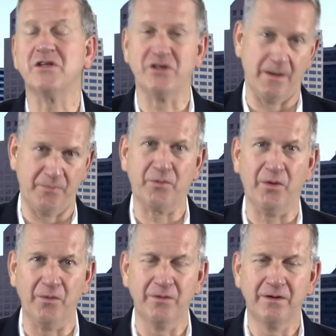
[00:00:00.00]
to jump
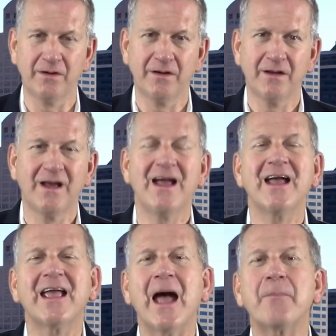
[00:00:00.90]
through,
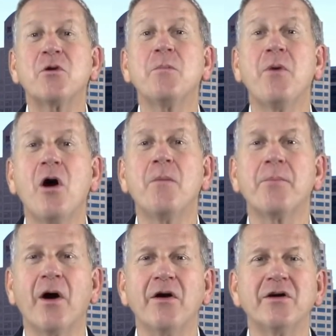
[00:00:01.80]
Capital Palm
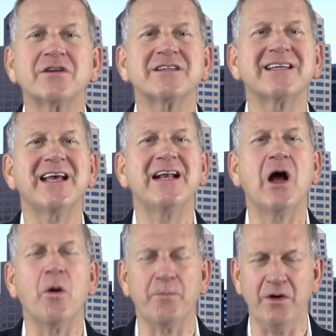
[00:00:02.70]
Partners can
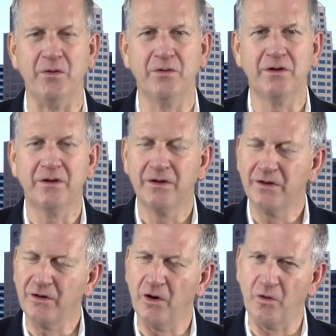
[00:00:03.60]
help you,
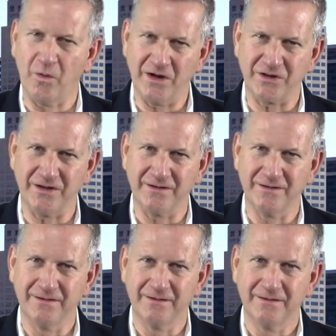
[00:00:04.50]
no question.
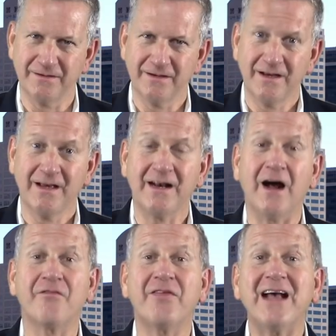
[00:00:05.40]

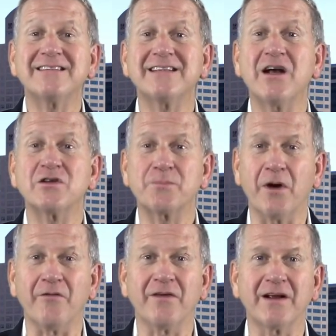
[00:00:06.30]
Now, if that sounds
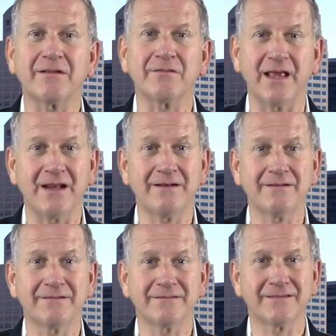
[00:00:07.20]
perfect, then
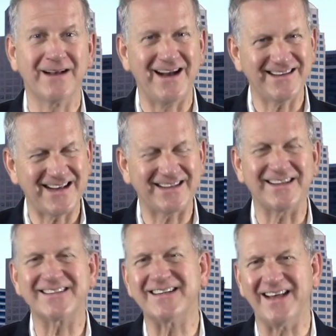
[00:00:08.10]
contact
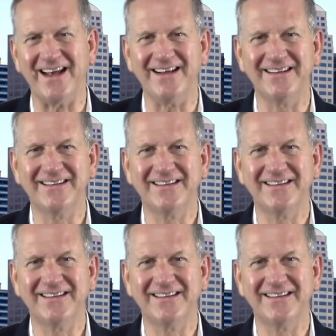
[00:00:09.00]
us today.